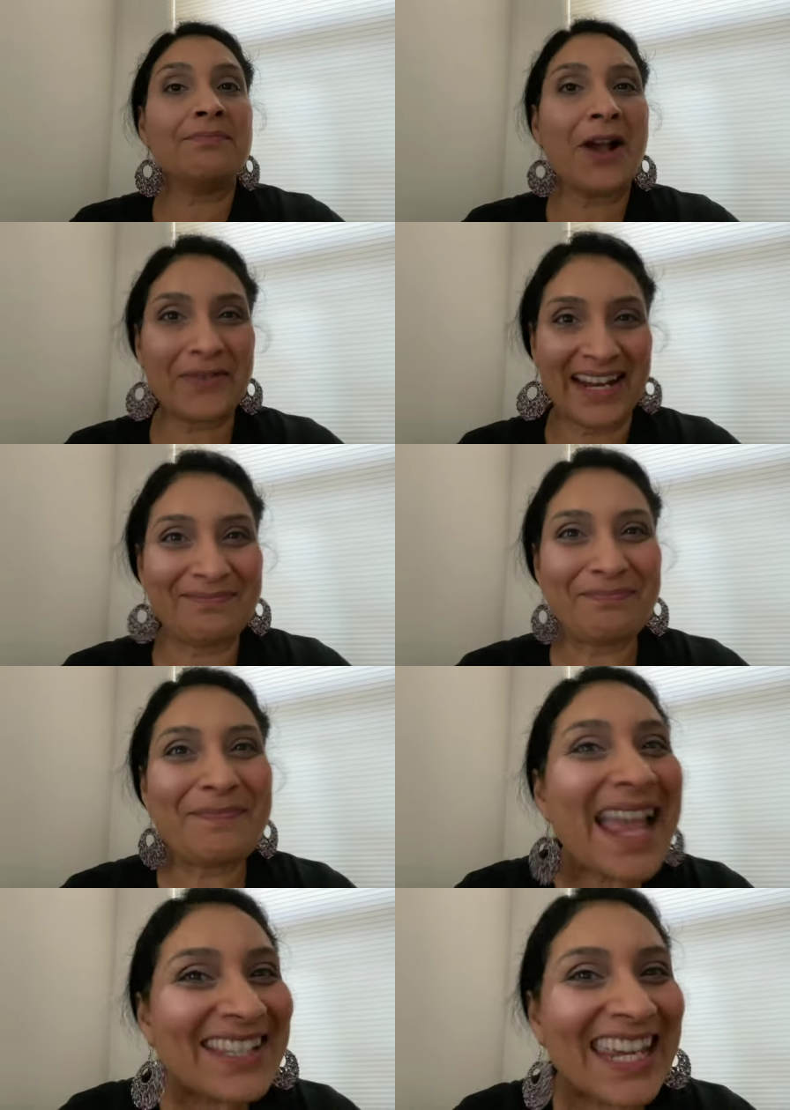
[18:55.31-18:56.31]
All right,
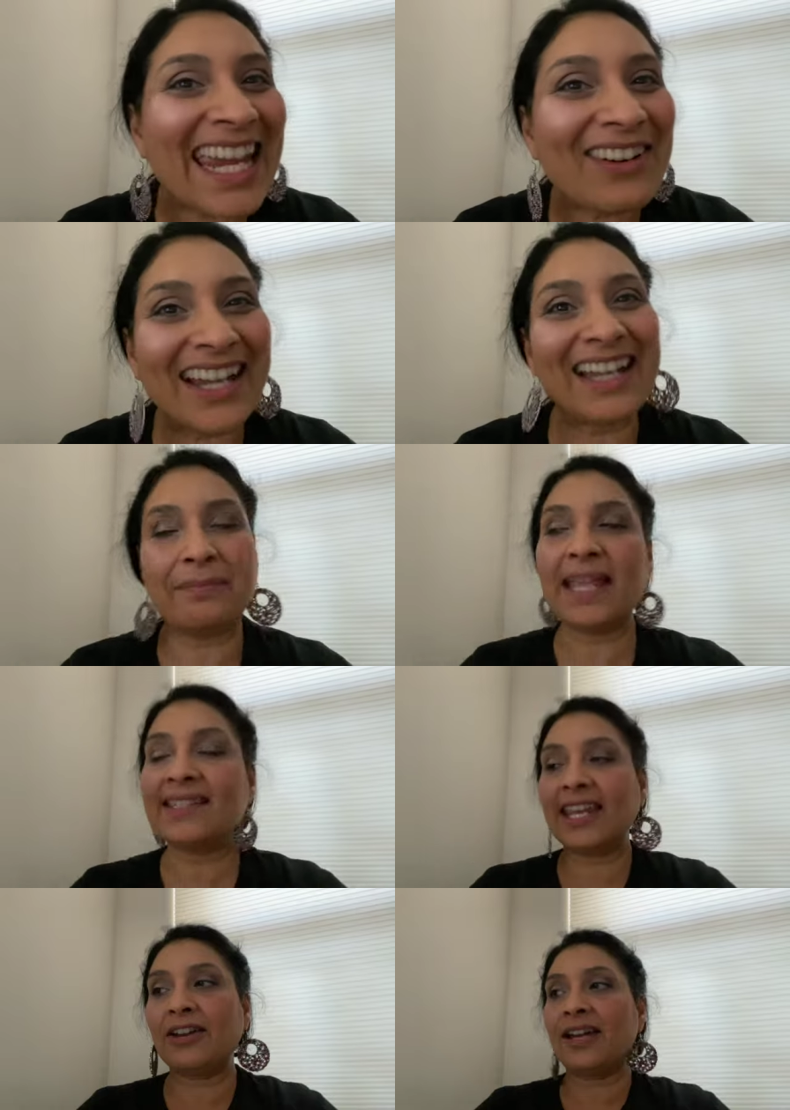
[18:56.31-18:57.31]

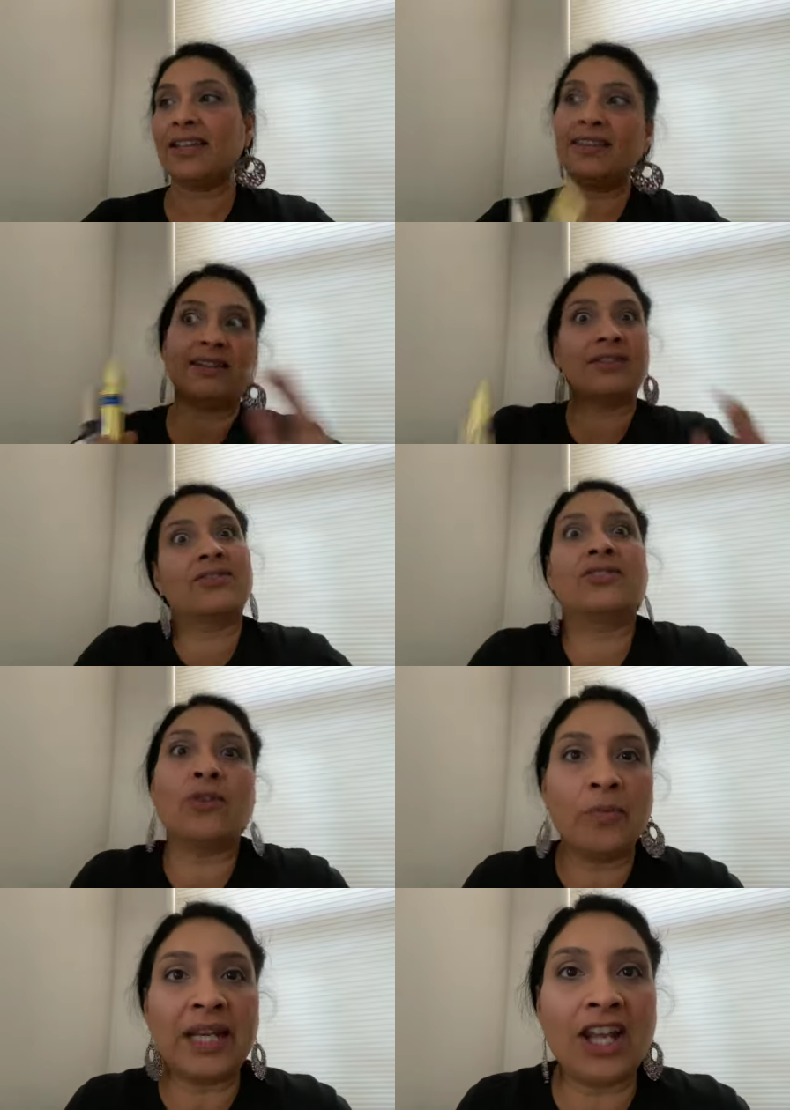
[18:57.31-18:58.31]
mascara, there are
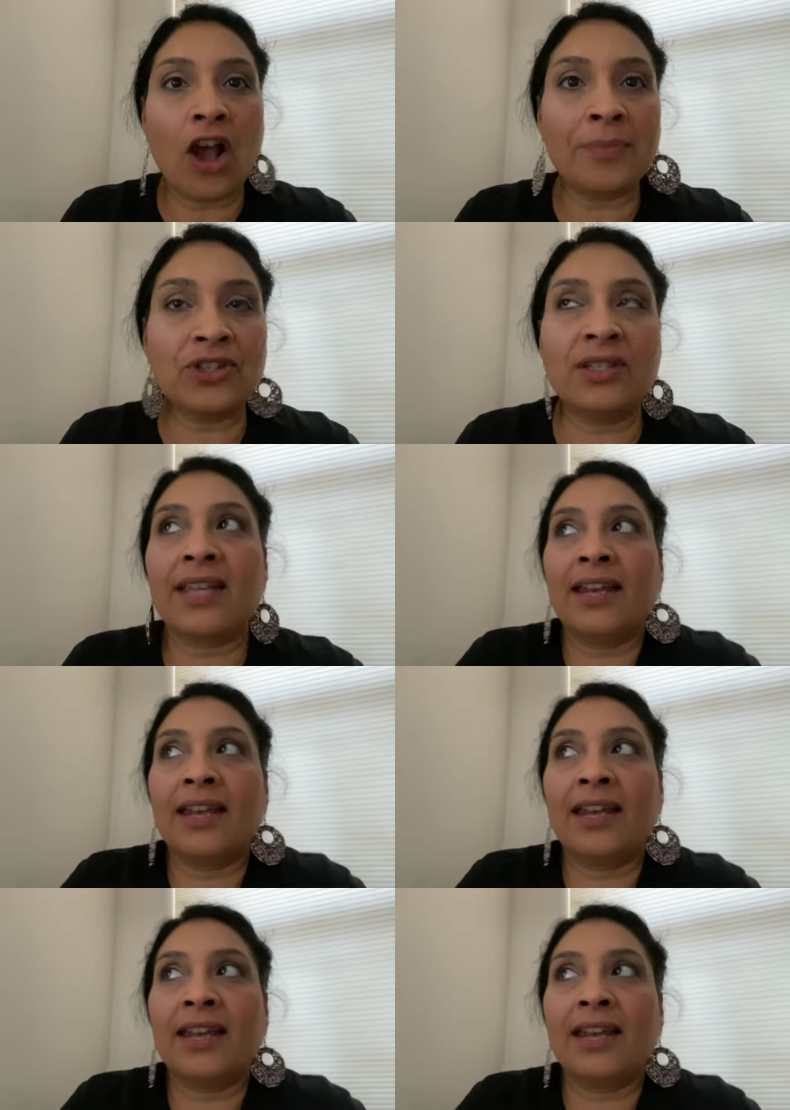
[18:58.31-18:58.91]
so many options.